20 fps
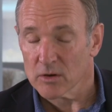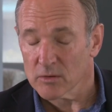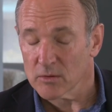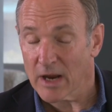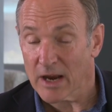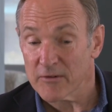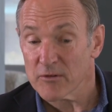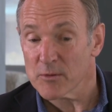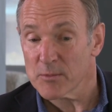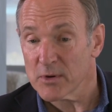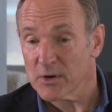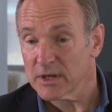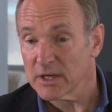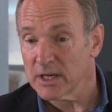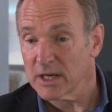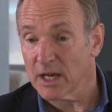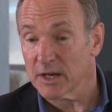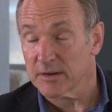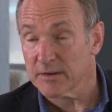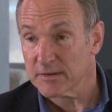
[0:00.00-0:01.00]

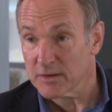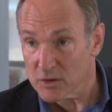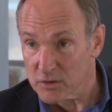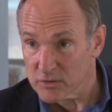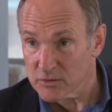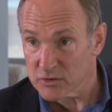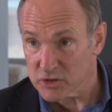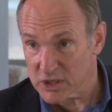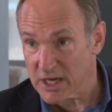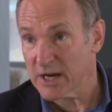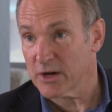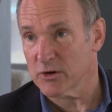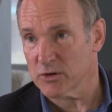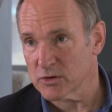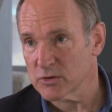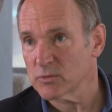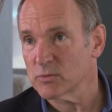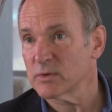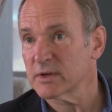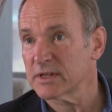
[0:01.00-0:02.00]
everybody at CERN
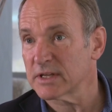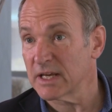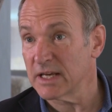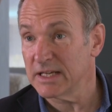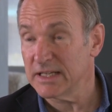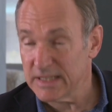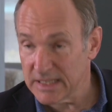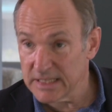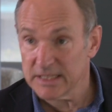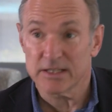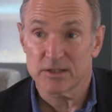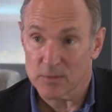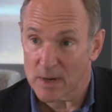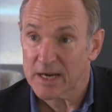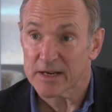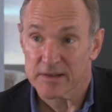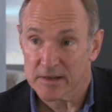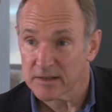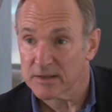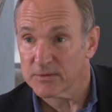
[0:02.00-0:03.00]
shared was they needed to
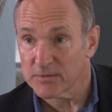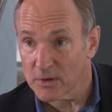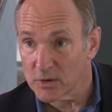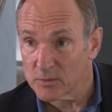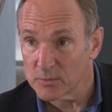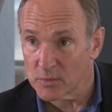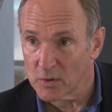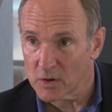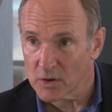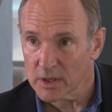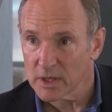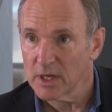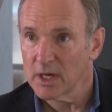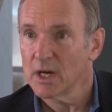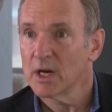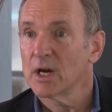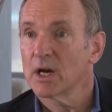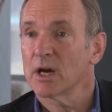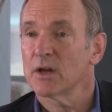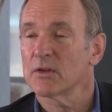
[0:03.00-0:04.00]
access the phone book,
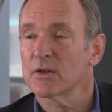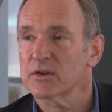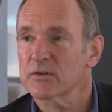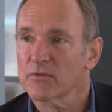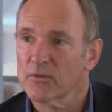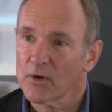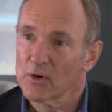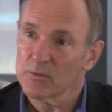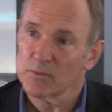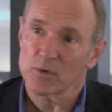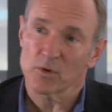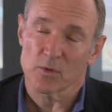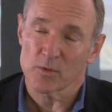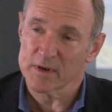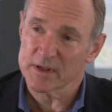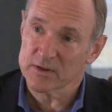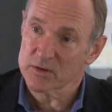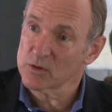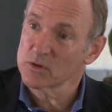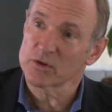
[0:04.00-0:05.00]
and the phone book
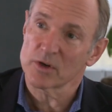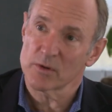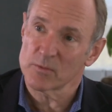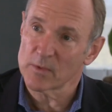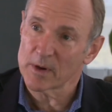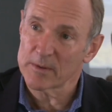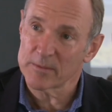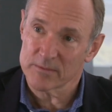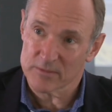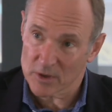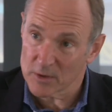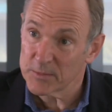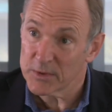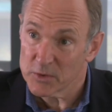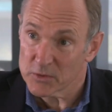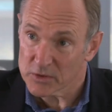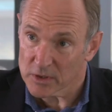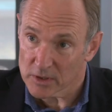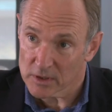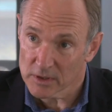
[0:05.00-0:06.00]
was stored on one
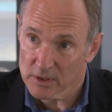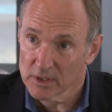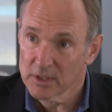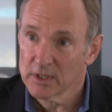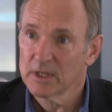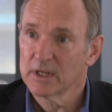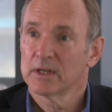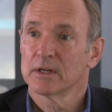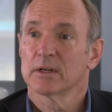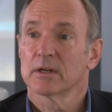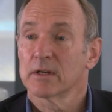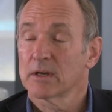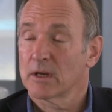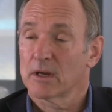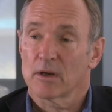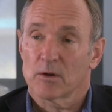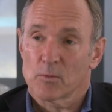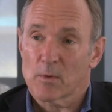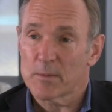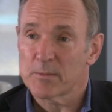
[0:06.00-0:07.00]
computer,
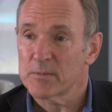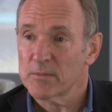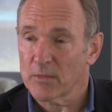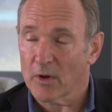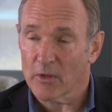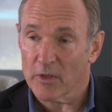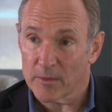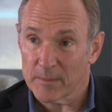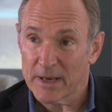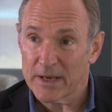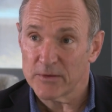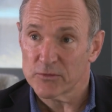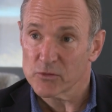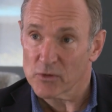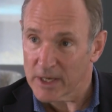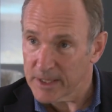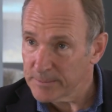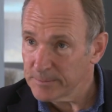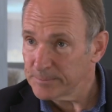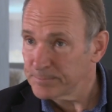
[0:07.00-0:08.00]
one on the
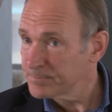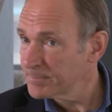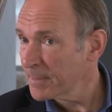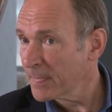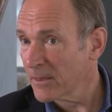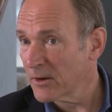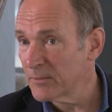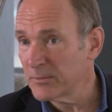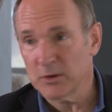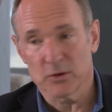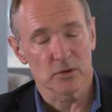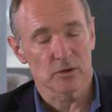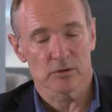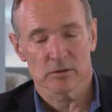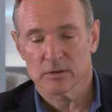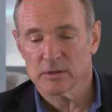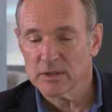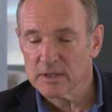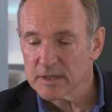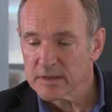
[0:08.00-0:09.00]
mainframe computer,
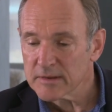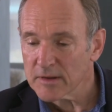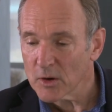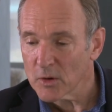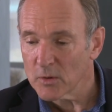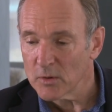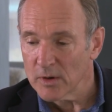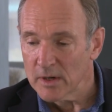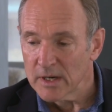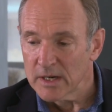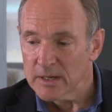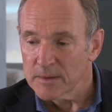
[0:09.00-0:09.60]
and so